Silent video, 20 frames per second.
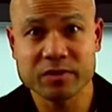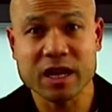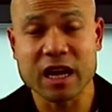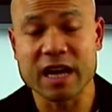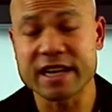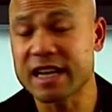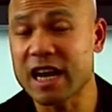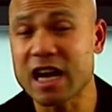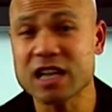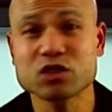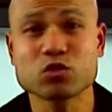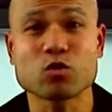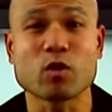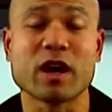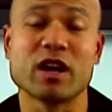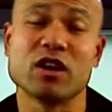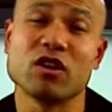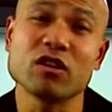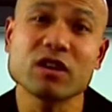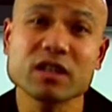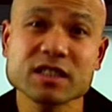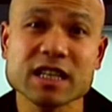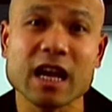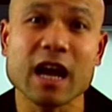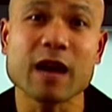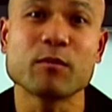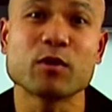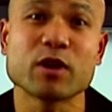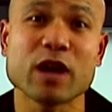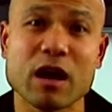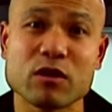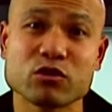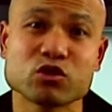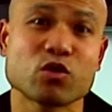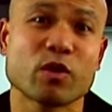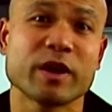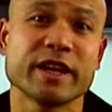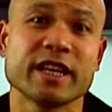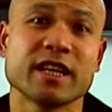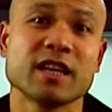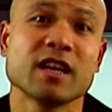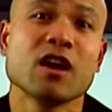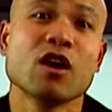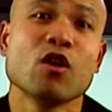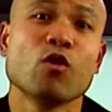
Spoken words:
And that's why a lot of time on our training,